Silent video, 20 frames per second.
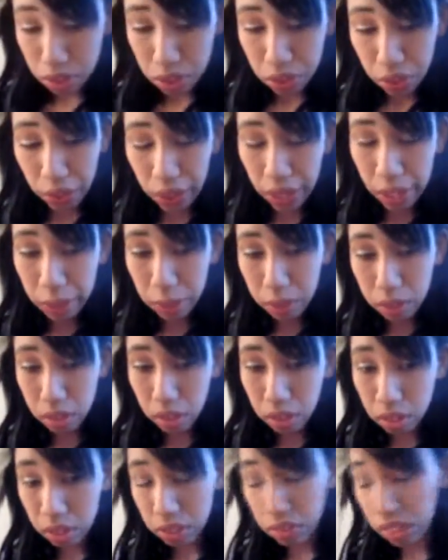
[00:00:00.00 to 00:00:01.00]
so I will
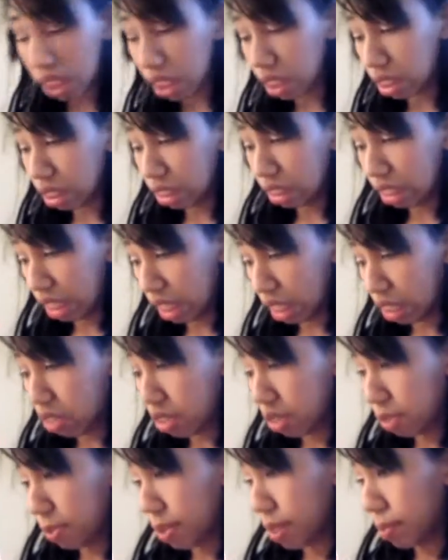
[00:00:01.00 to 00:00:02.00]
totally vlog cleaning
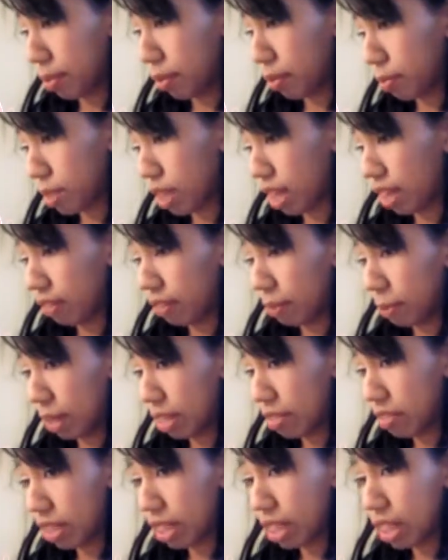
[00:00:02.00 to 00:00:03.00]
too, because my room's kind of a
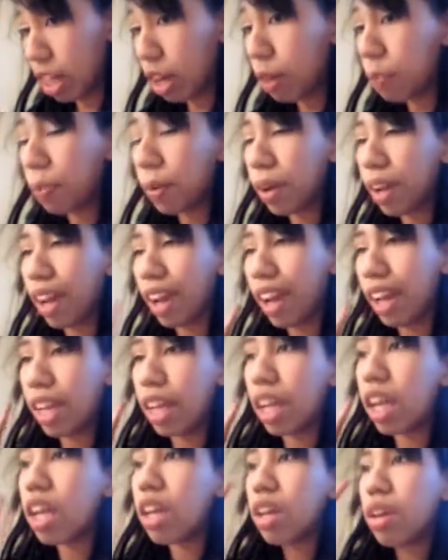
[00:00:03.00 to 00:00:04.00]
mess right now, but
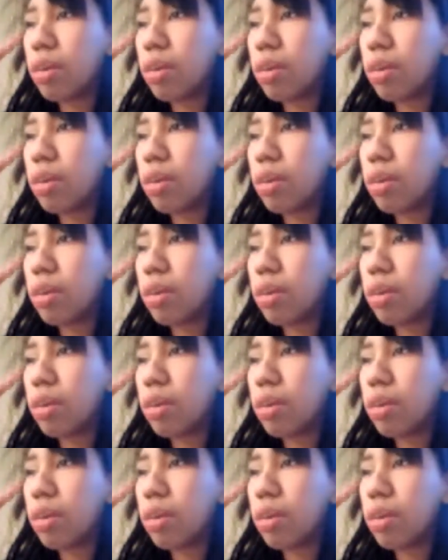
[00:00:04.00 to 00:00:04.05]
I,